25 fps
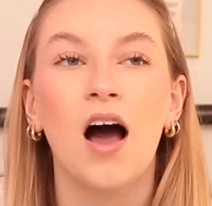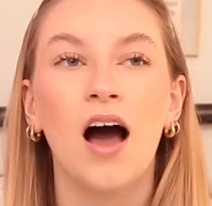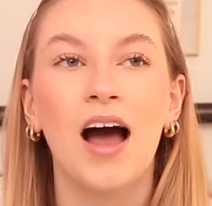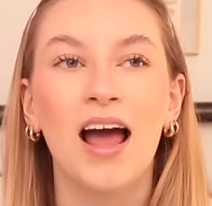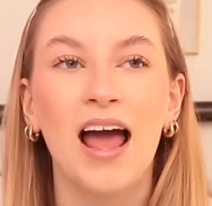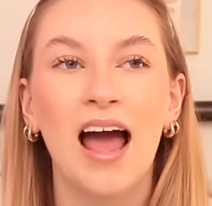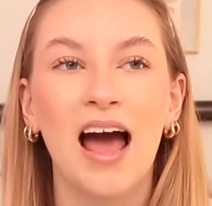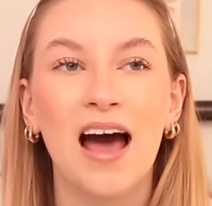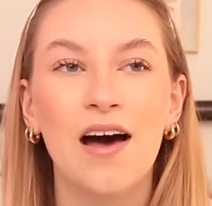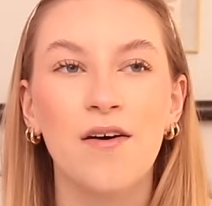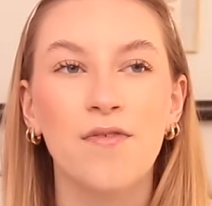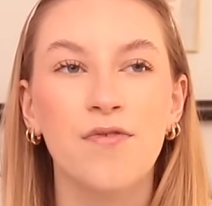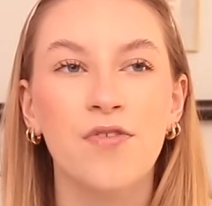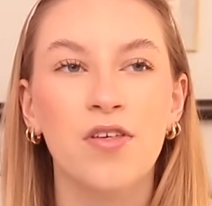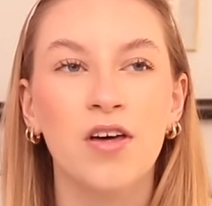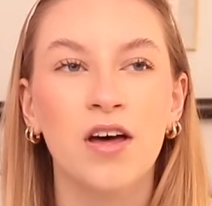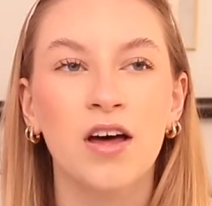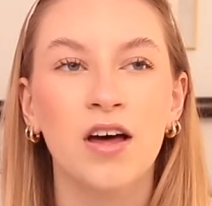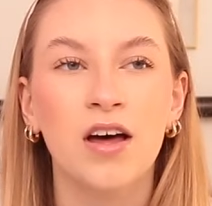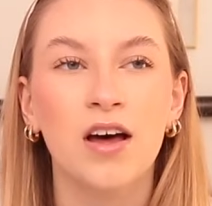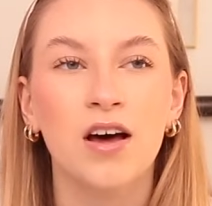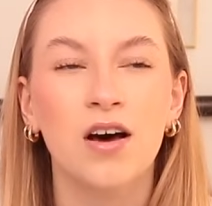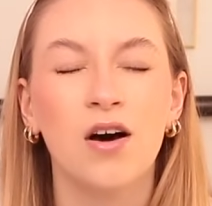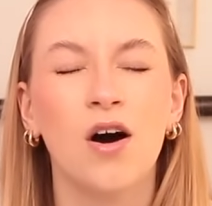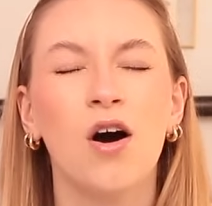I have
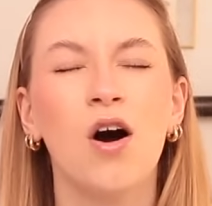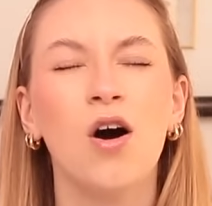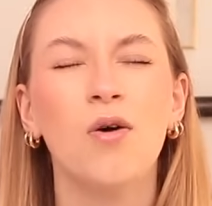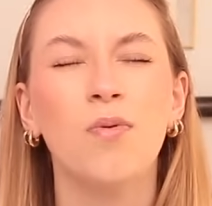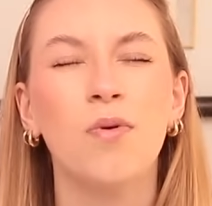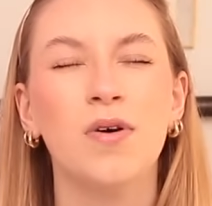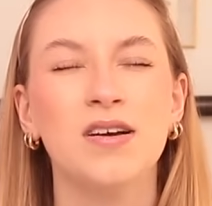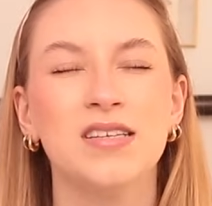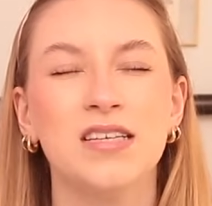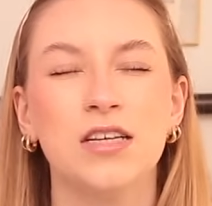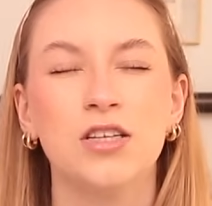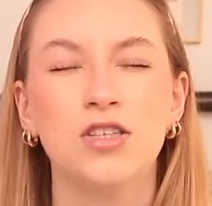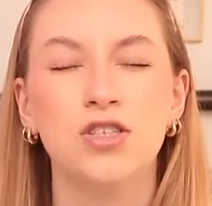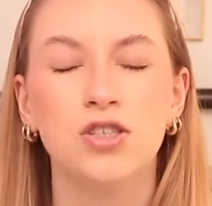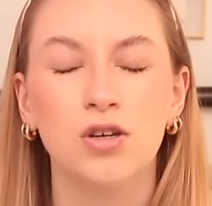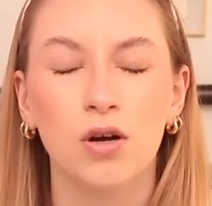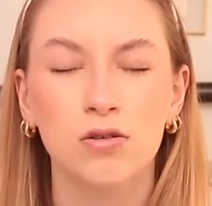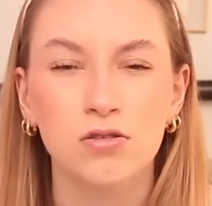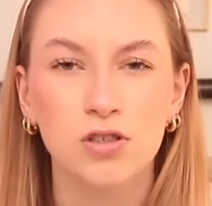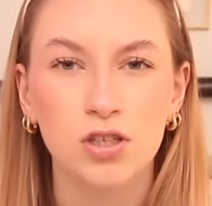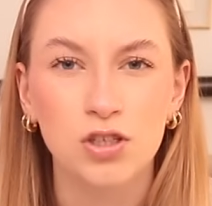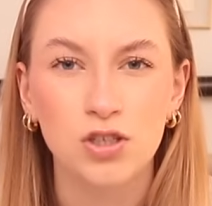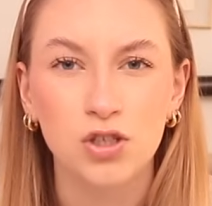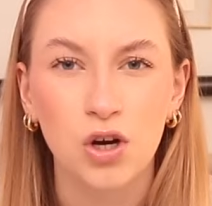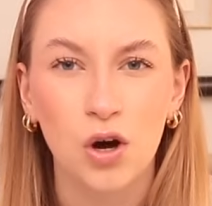the, oh, what is it?
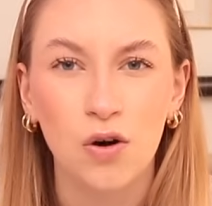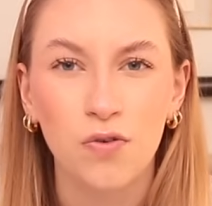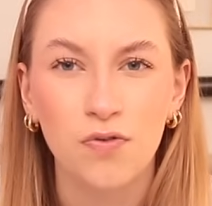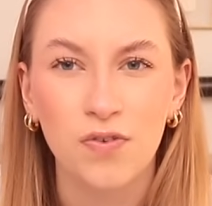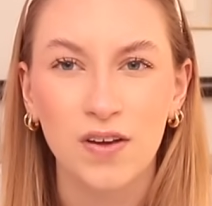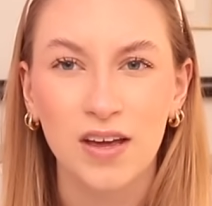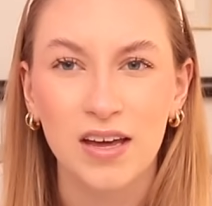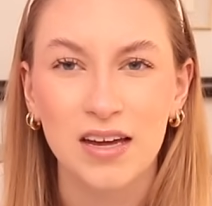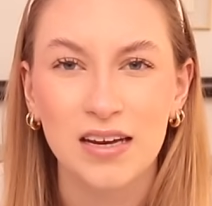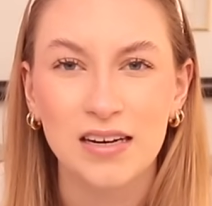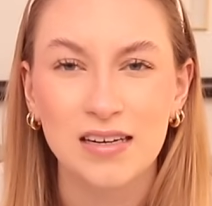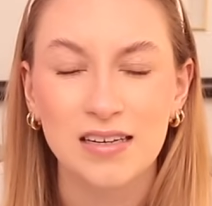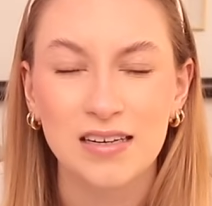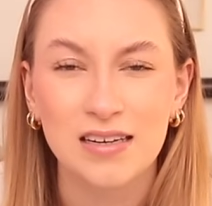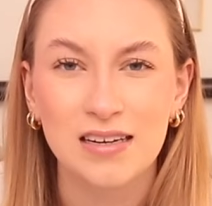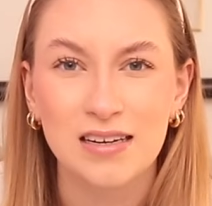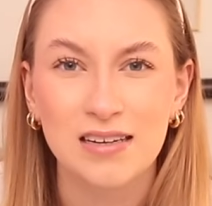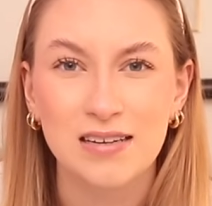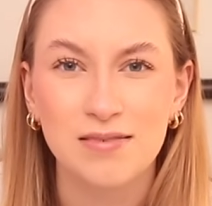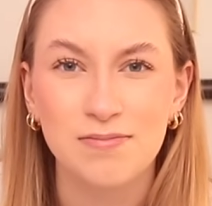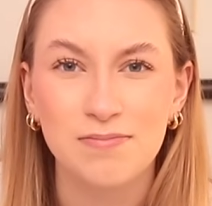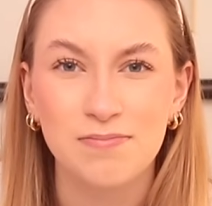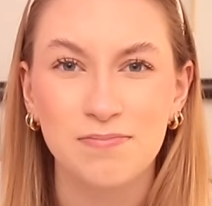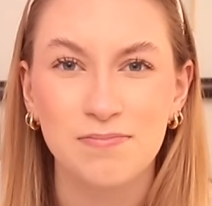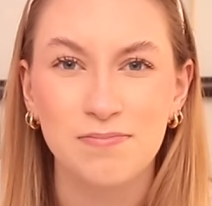Salted toffee and
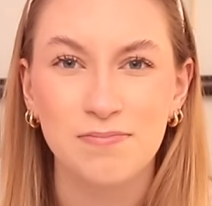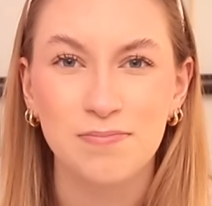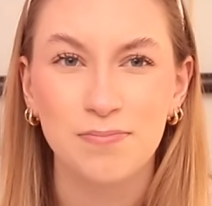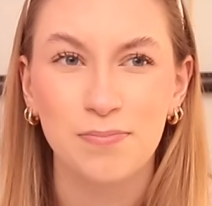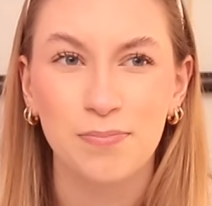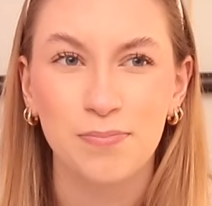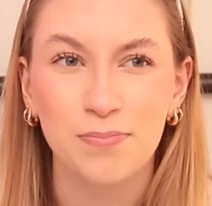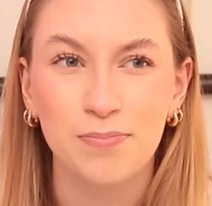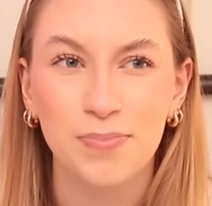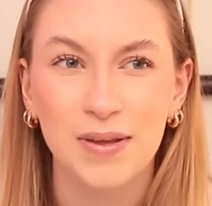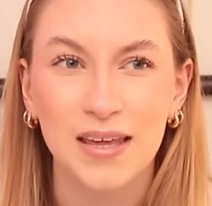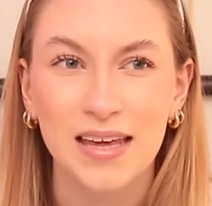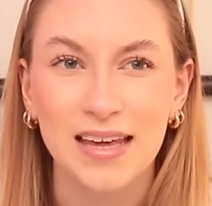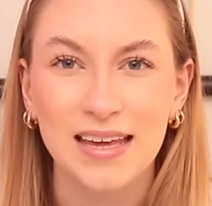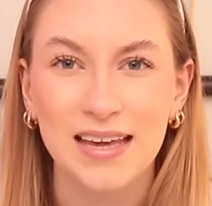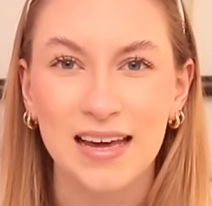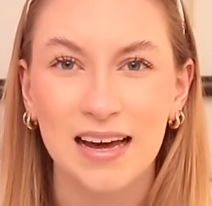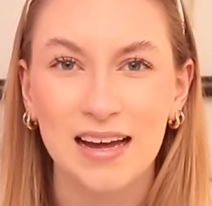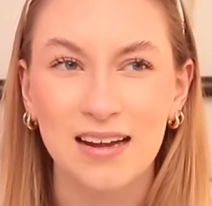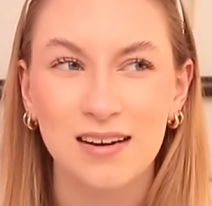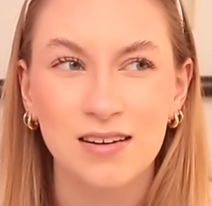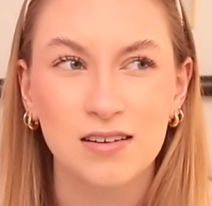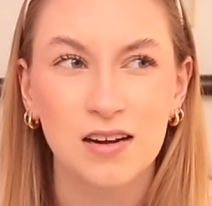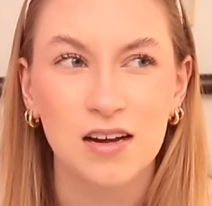pecan?